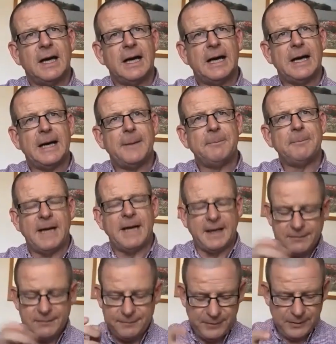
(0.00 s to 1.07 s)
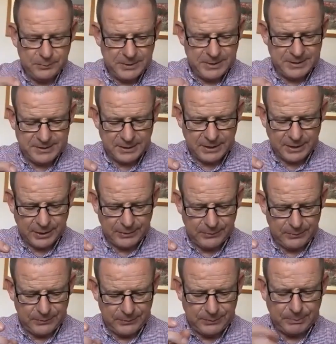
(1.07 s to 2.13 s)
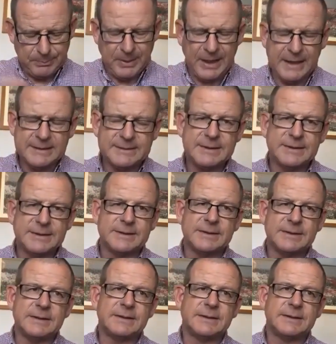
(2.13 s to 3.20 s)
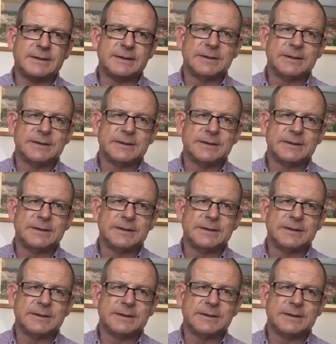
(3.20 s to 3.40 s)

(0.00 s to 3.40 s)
And a few weeks ago, the passage that